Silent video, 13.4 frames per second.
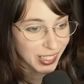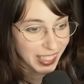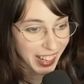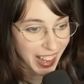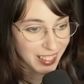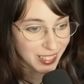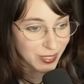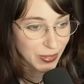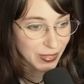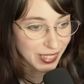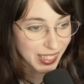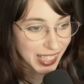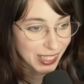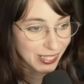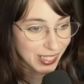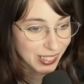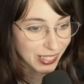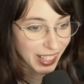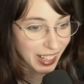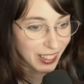And it has a cute
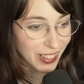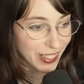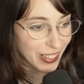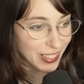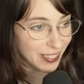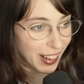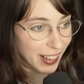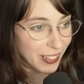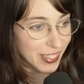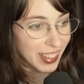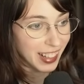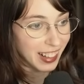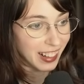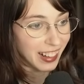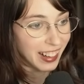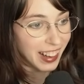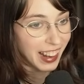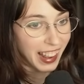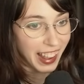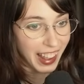little Gyarados right over there.
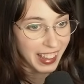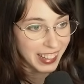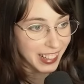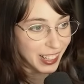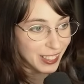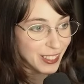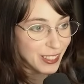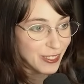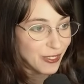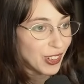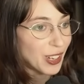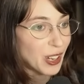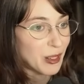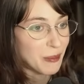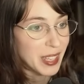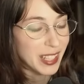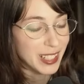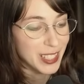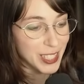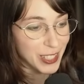And an underwater
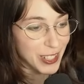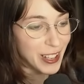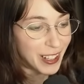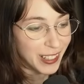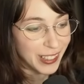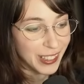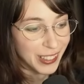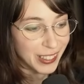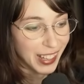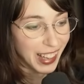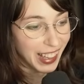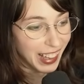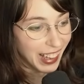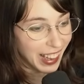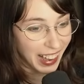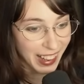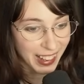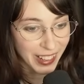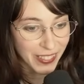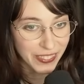Pikachu.
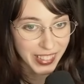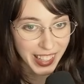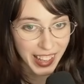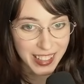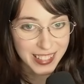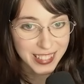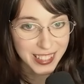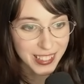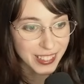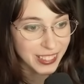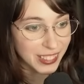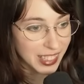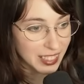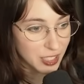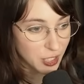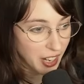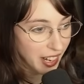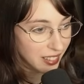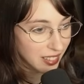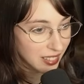Yeah, so let's
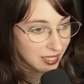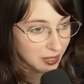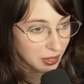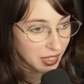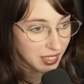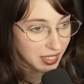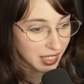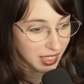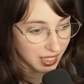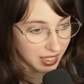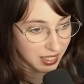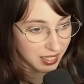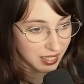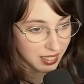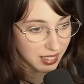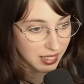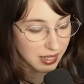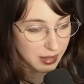drag this one in.